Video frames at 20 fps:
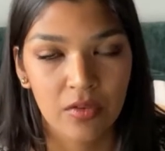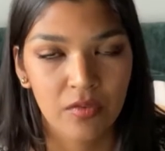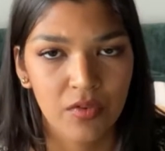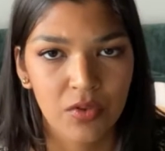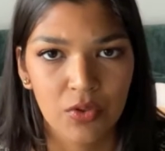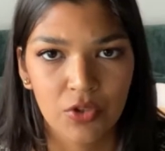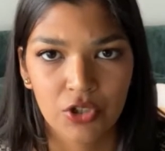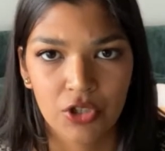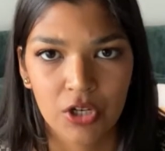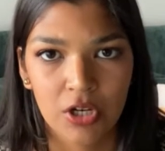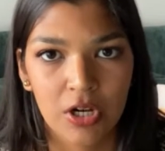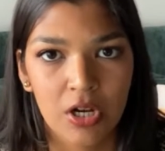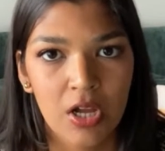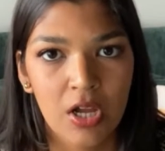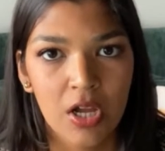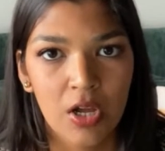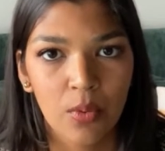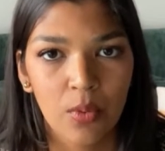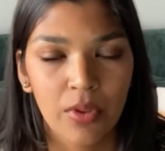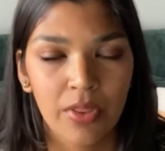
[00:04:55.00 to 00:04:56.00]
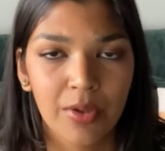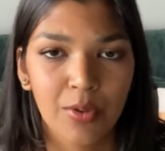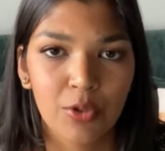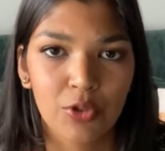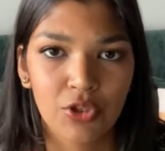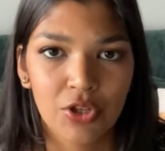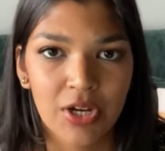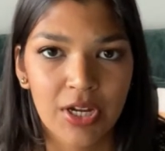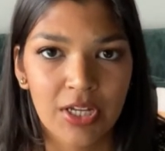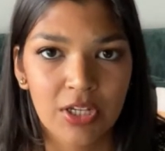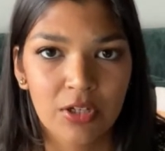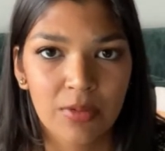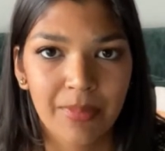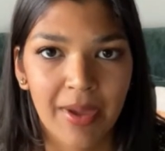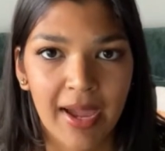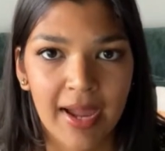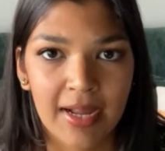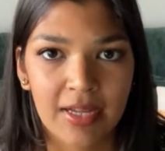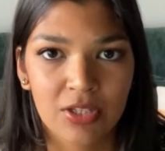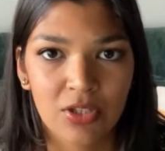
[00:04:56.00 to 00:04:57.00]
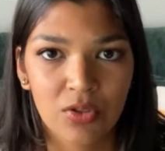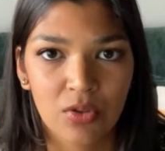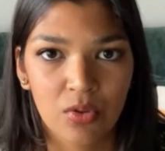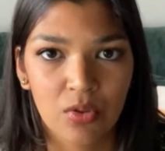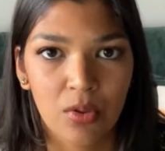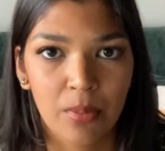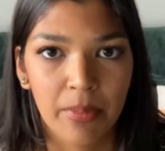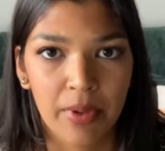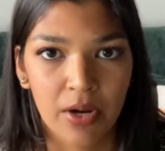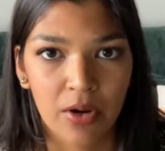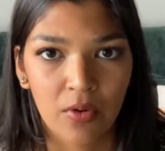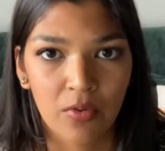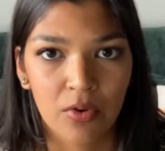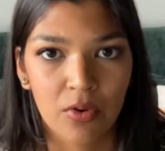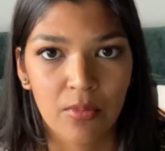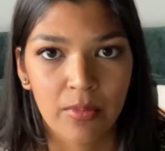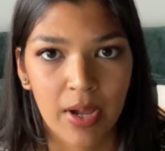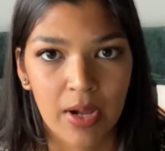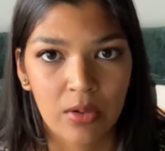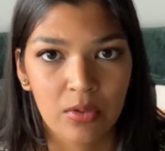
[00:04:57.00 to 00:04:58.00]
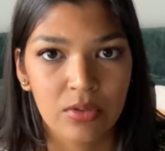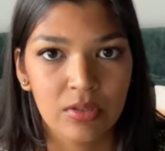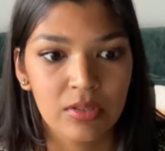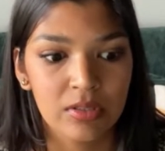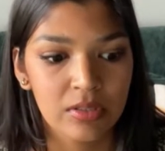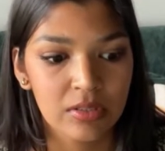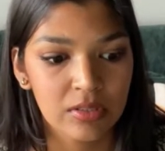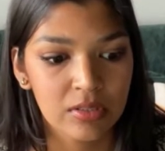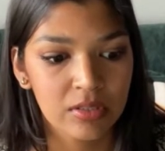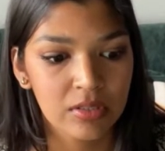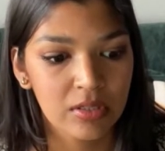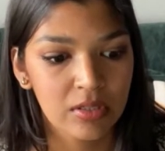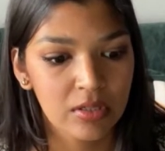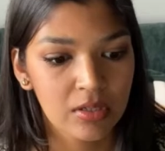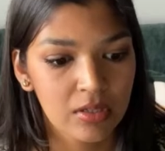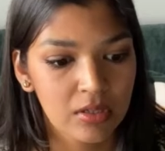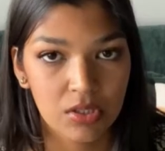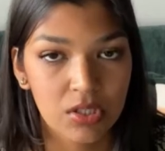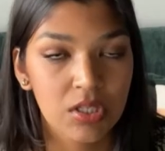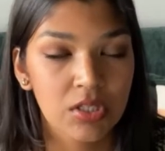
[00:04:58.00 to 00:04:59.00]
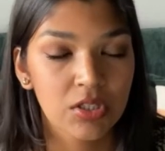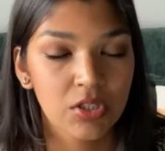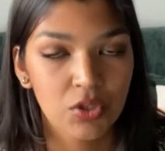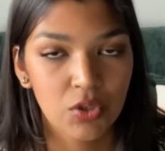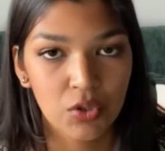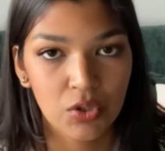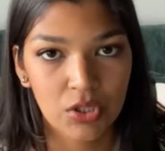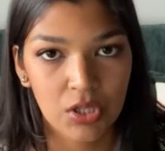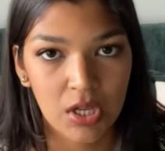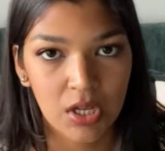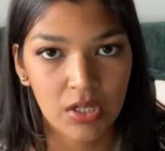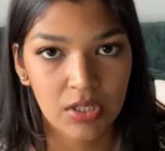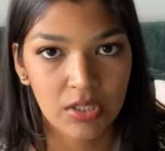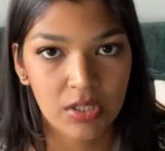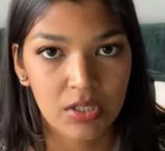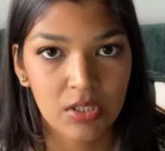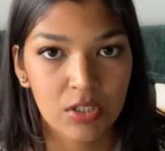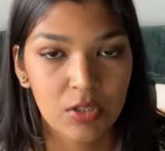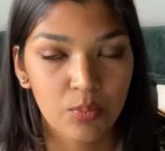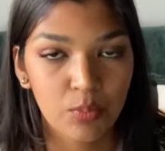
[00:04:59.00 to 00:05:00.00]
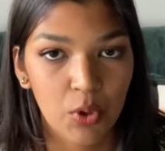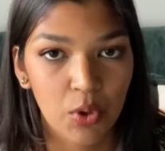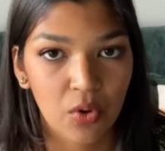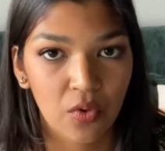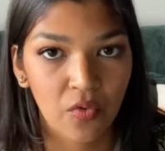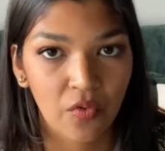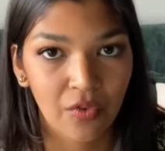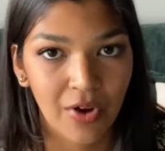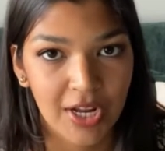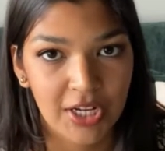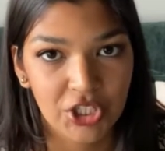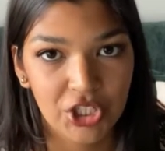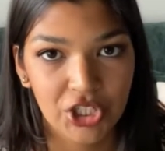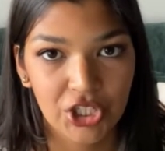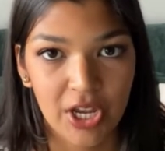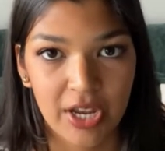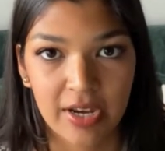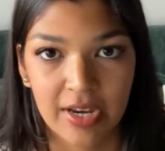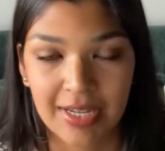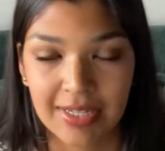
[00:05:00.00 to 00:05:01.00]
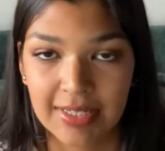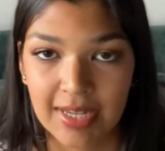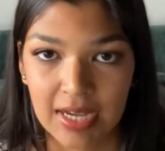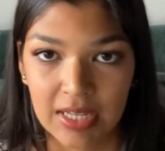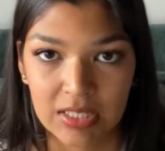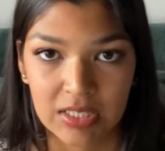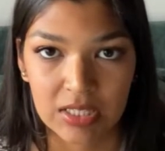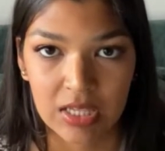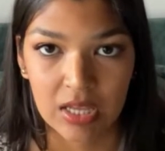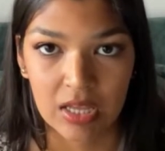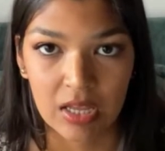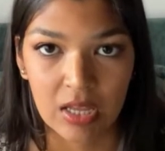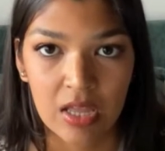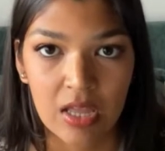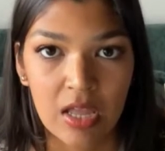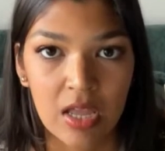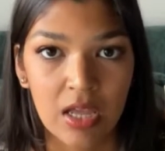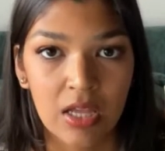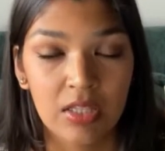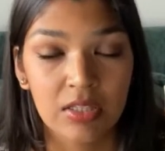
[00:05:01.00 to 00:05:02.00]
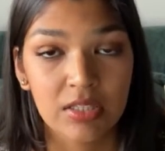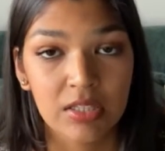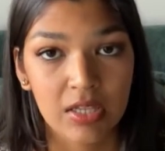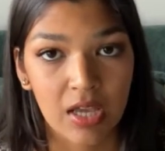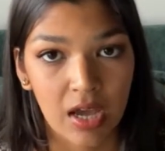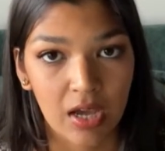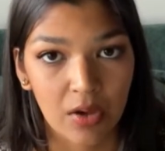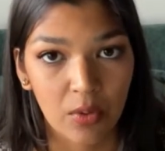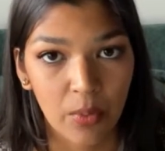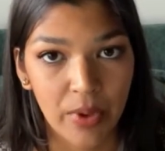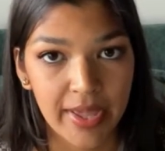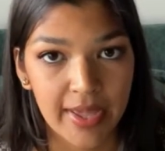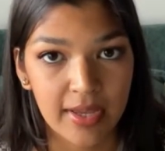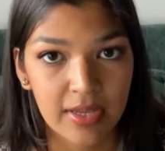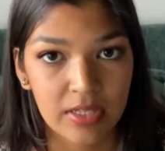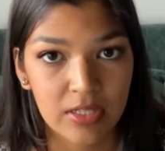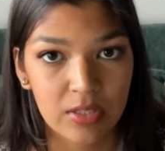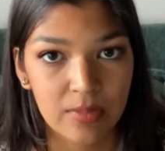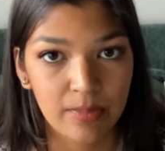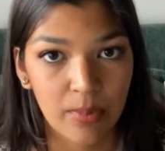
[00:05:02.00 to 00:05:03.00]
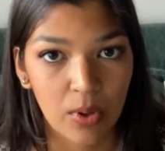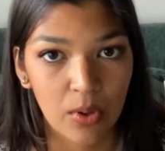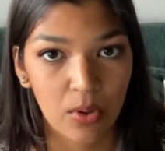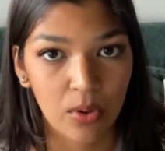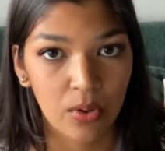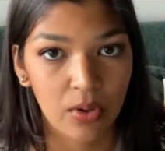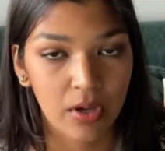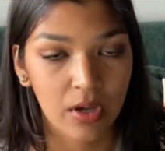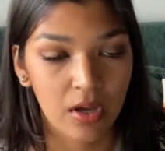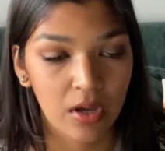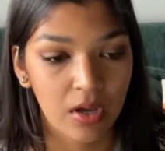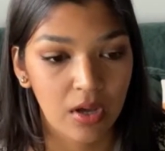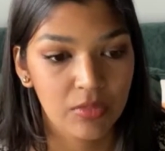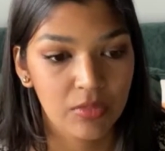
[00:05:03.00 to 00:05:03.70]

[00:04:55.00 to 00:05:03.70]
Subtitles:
in the future when they were trying to pass through the Bitterroot Mountains. Since Toussaint spoke French and Hidatsa and Sacagawea spoke